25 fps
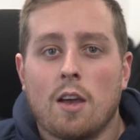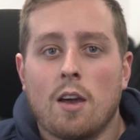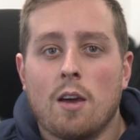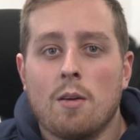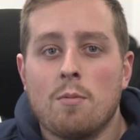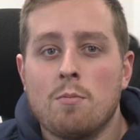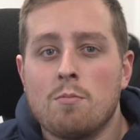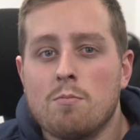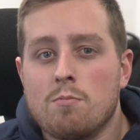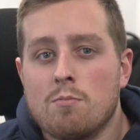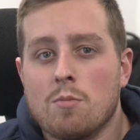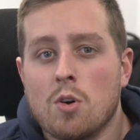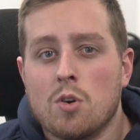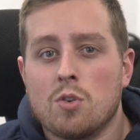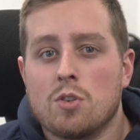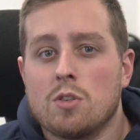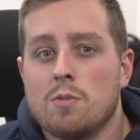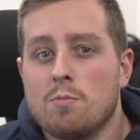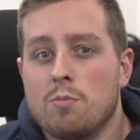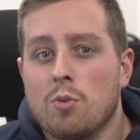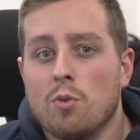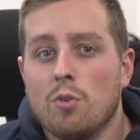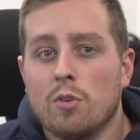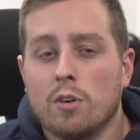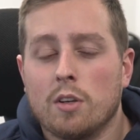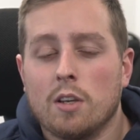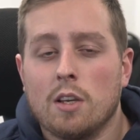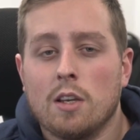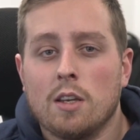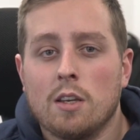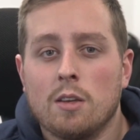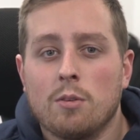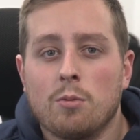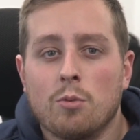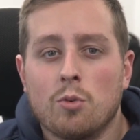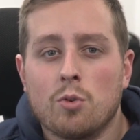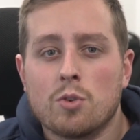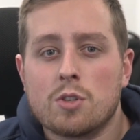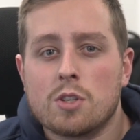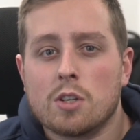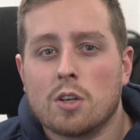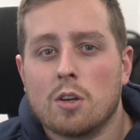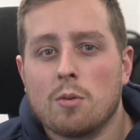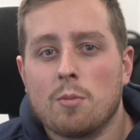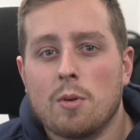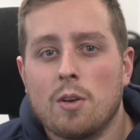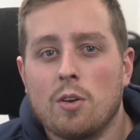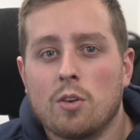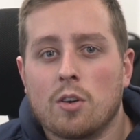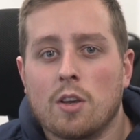And most importantly, we're also
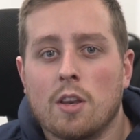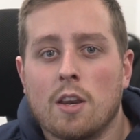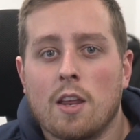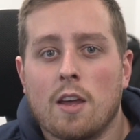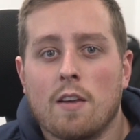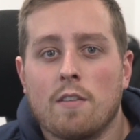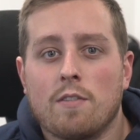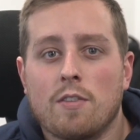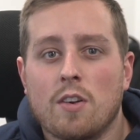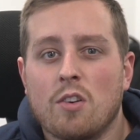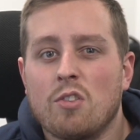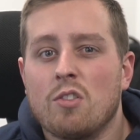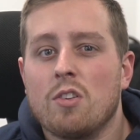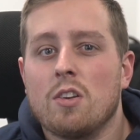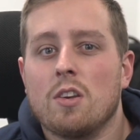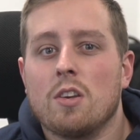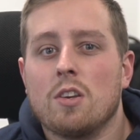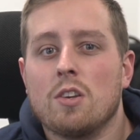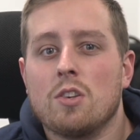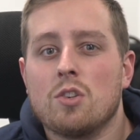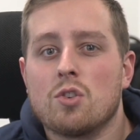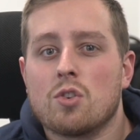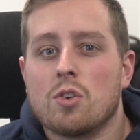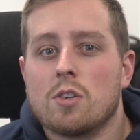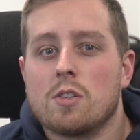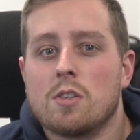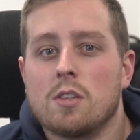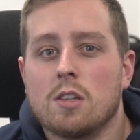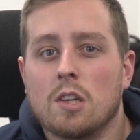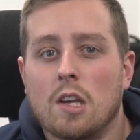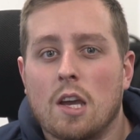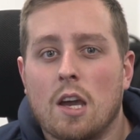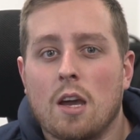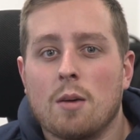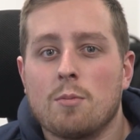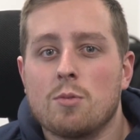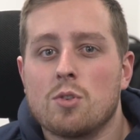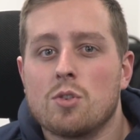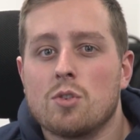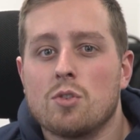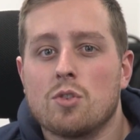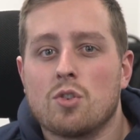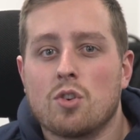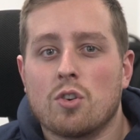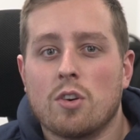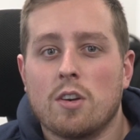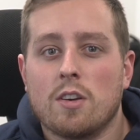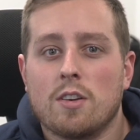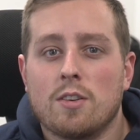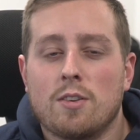going to be looking at a very interesting Amazon
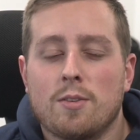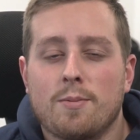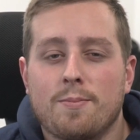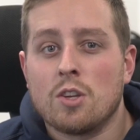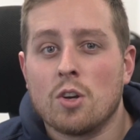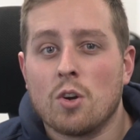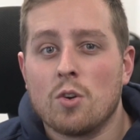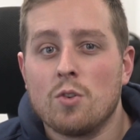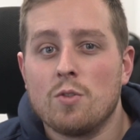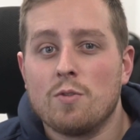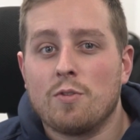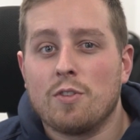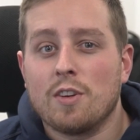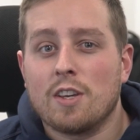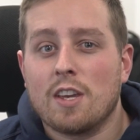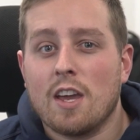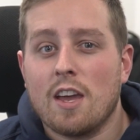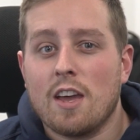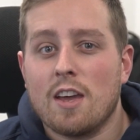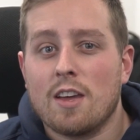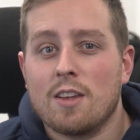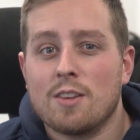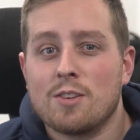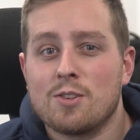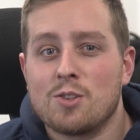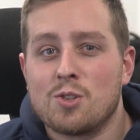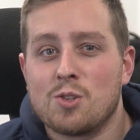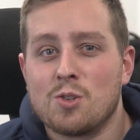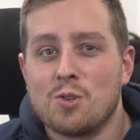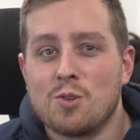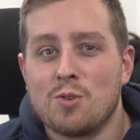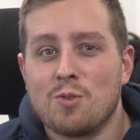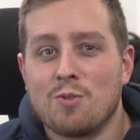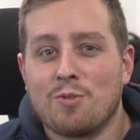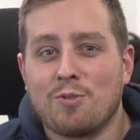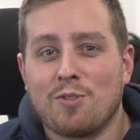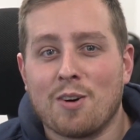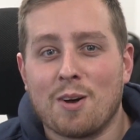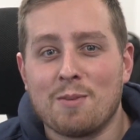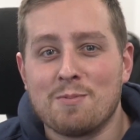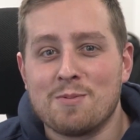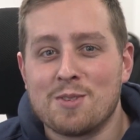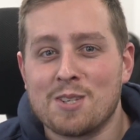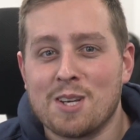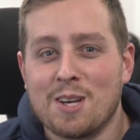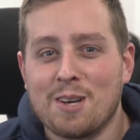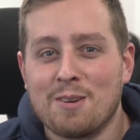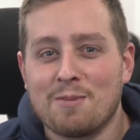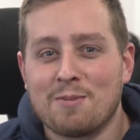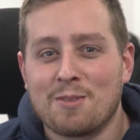trade. Don't forget to
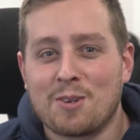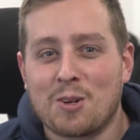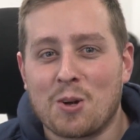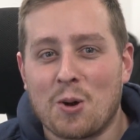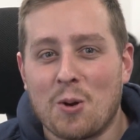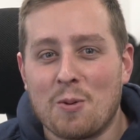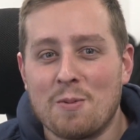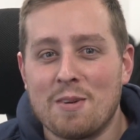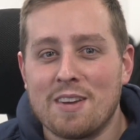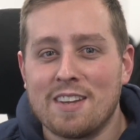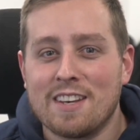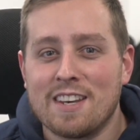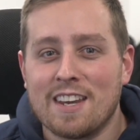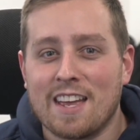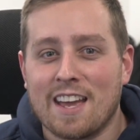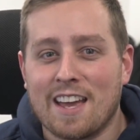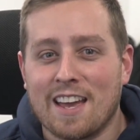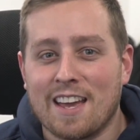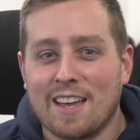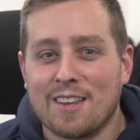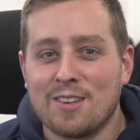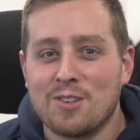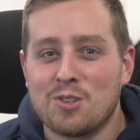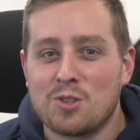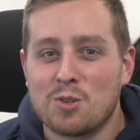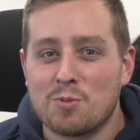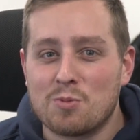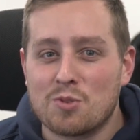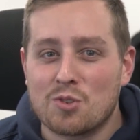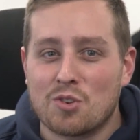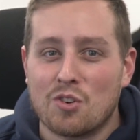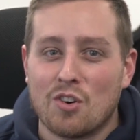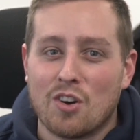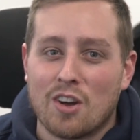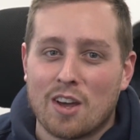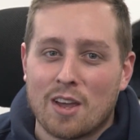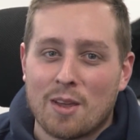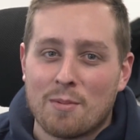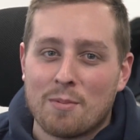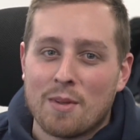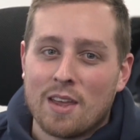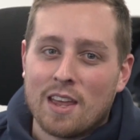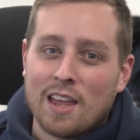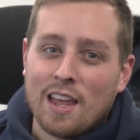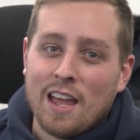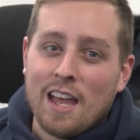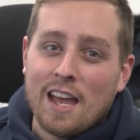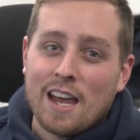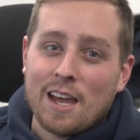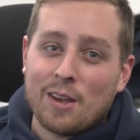thumbs up, comment and subscribe,
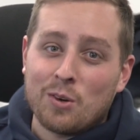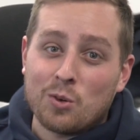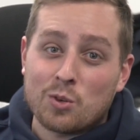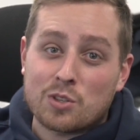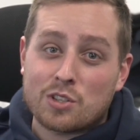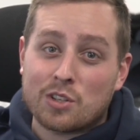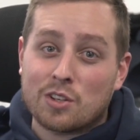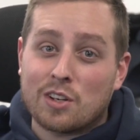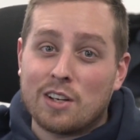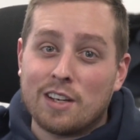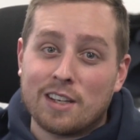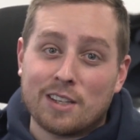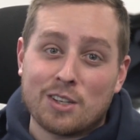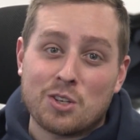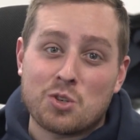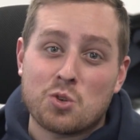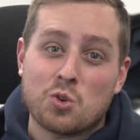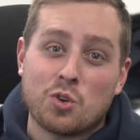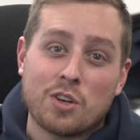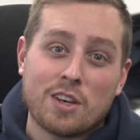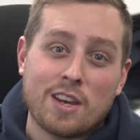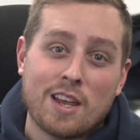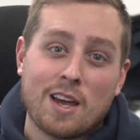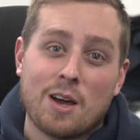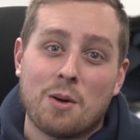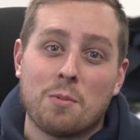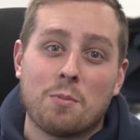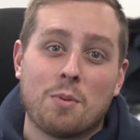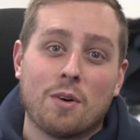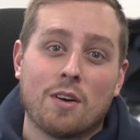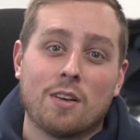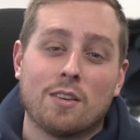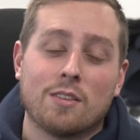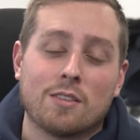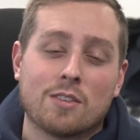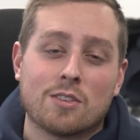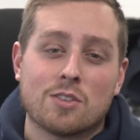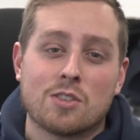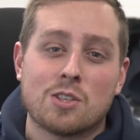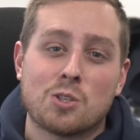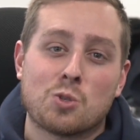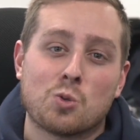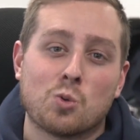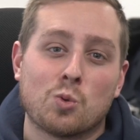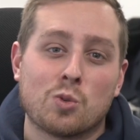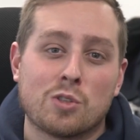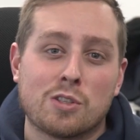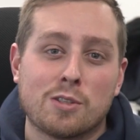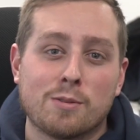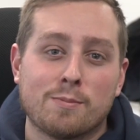and also click the join now button because it's
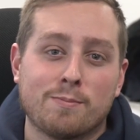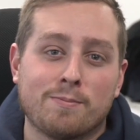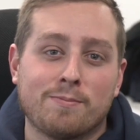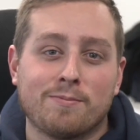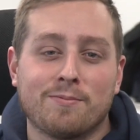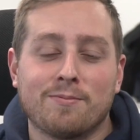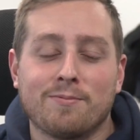awesome.